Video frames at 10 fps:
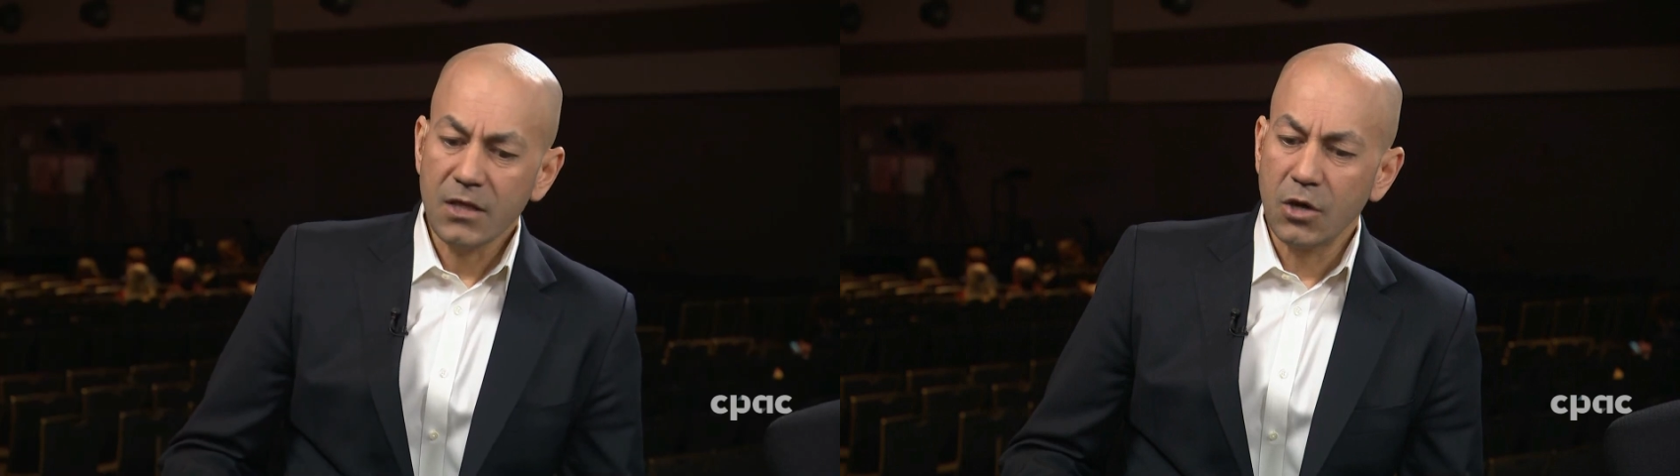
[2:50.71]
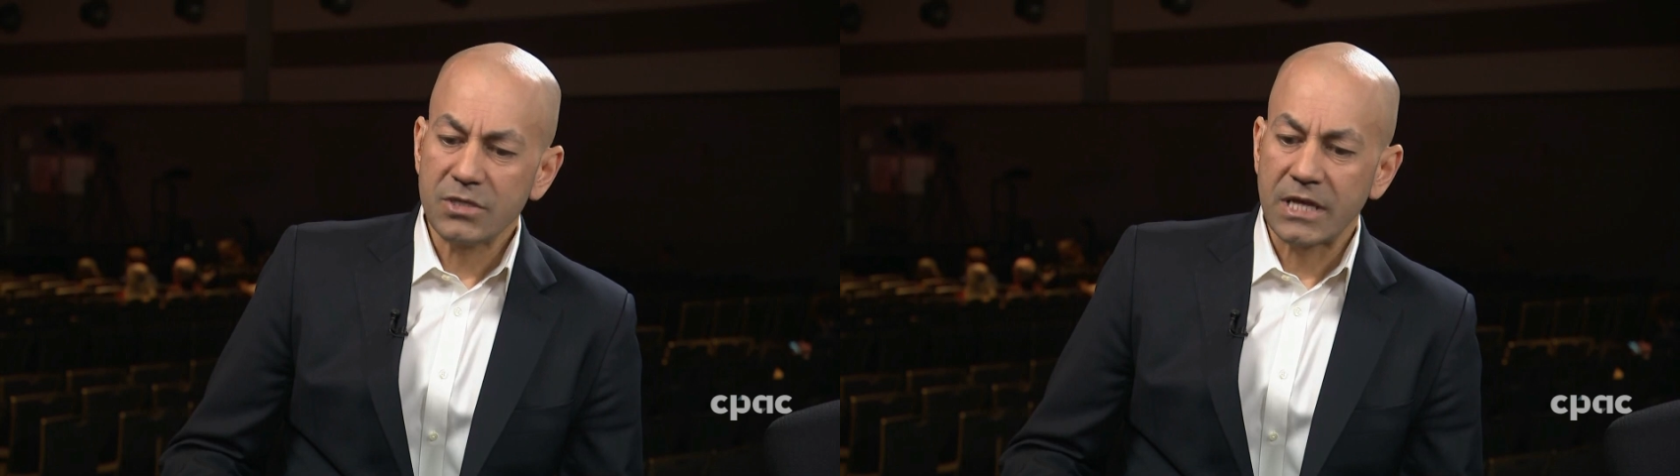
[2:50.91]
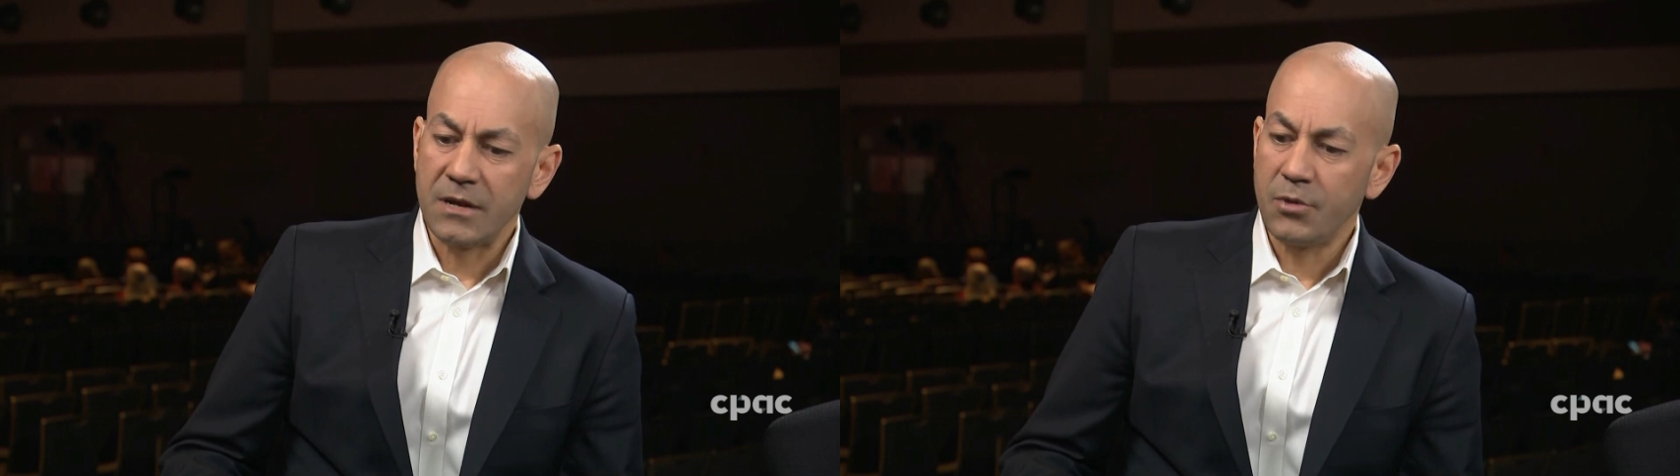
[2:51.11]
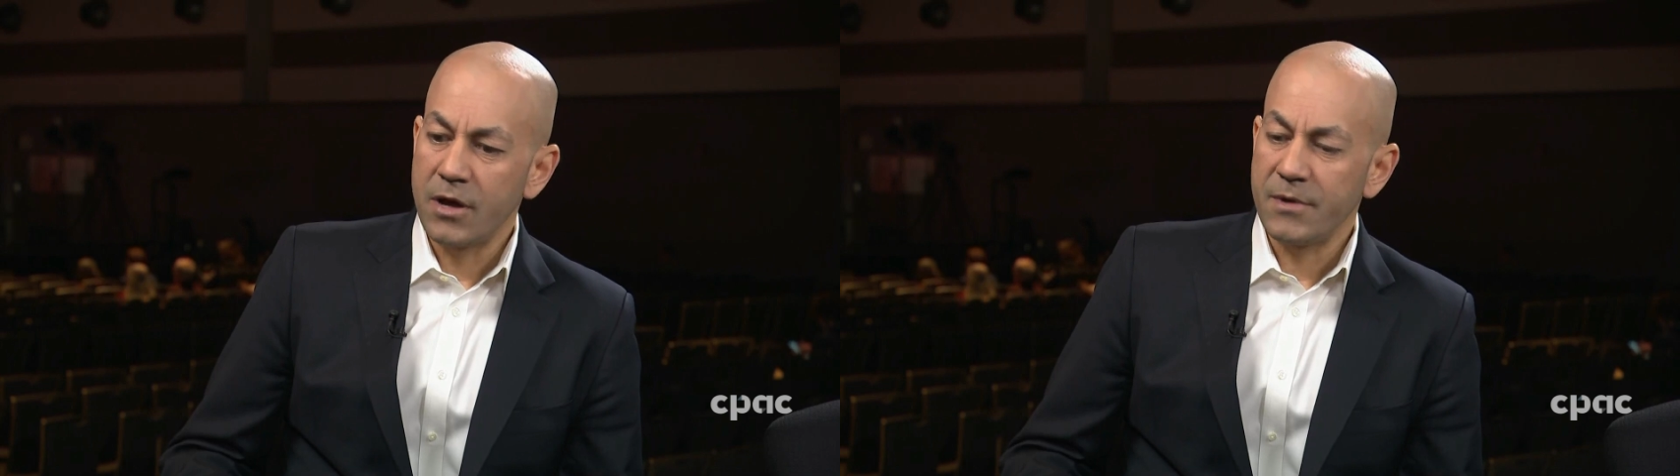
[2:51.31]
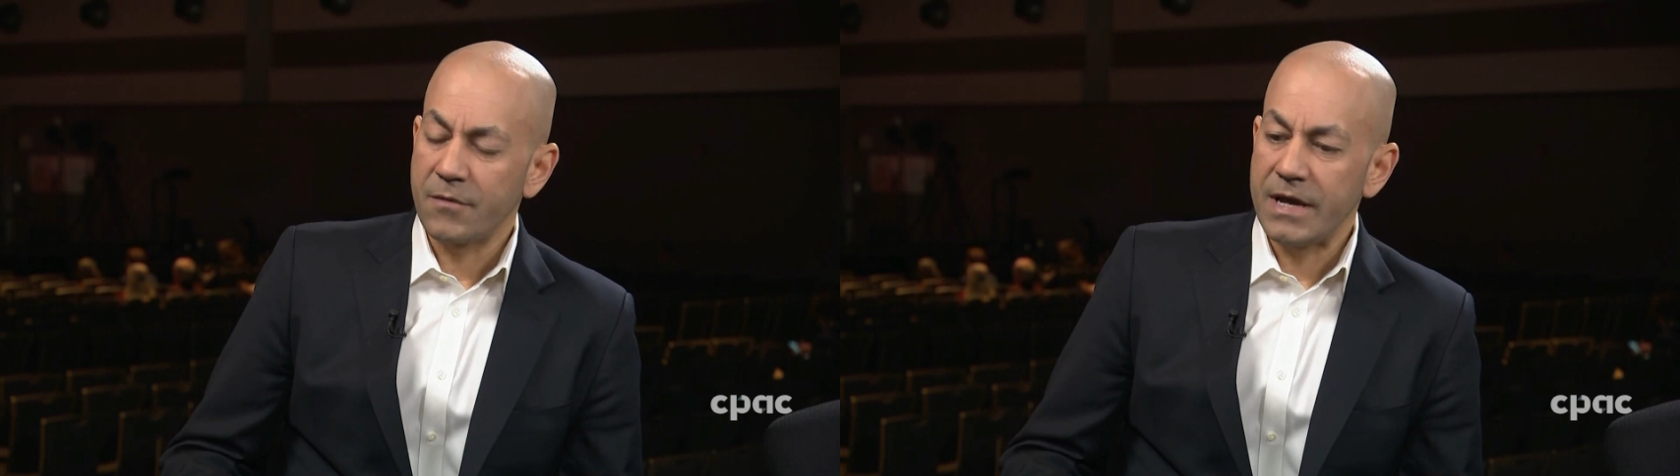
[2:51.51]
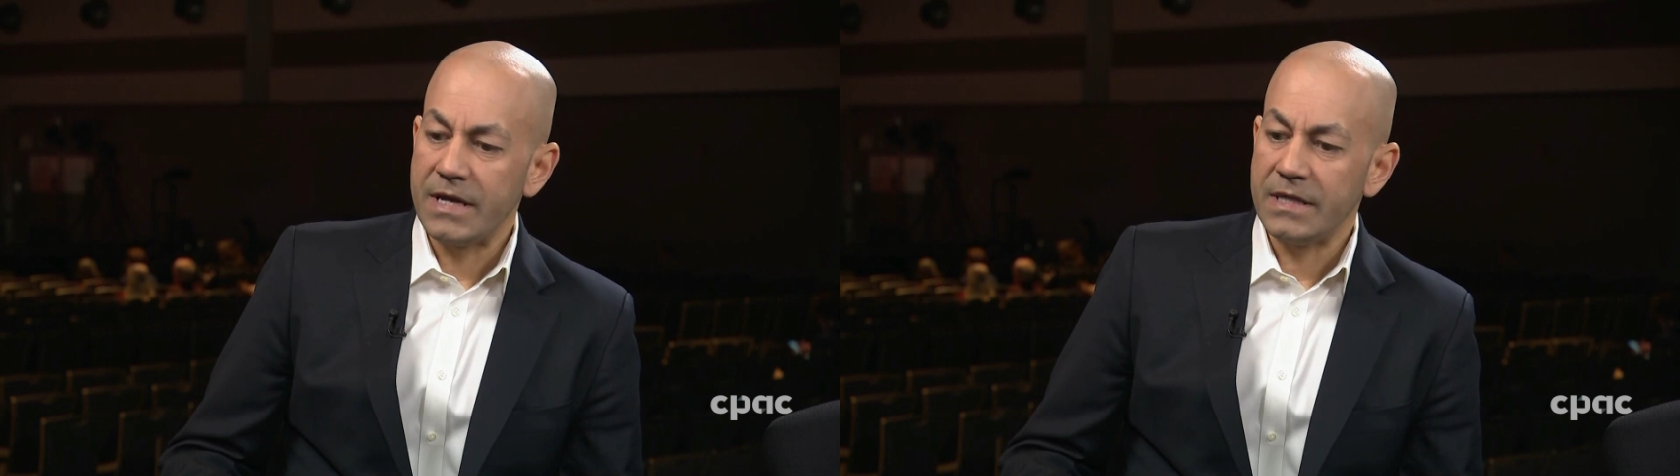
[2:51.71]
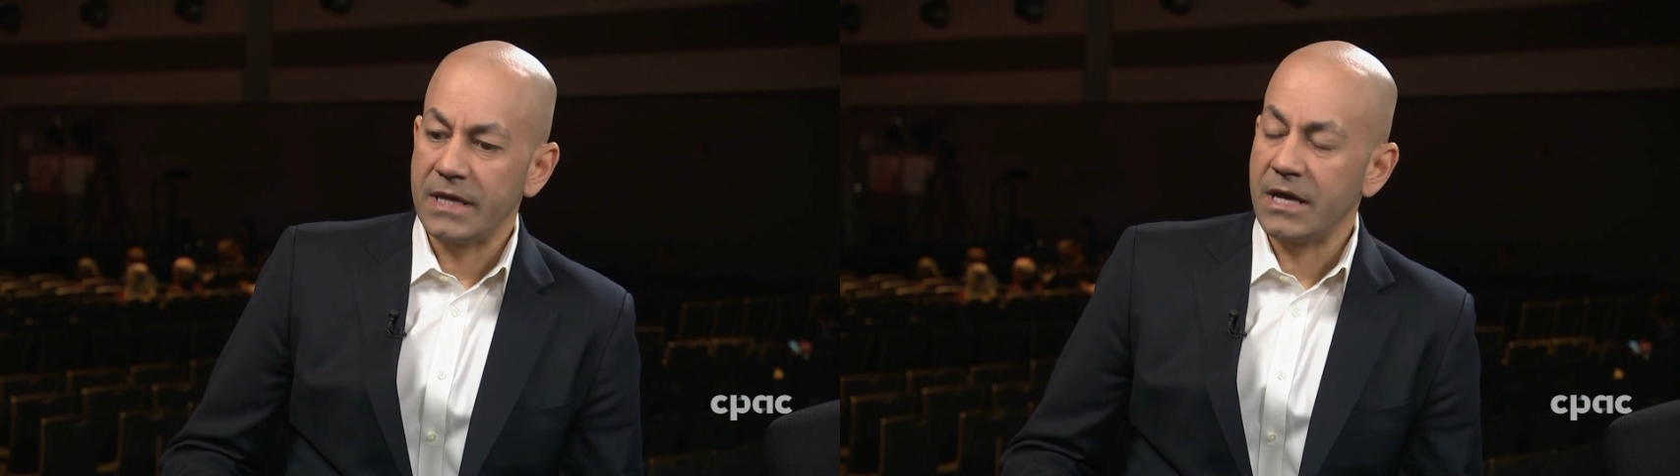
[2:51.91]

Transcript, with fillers: lowest unemployment rate in the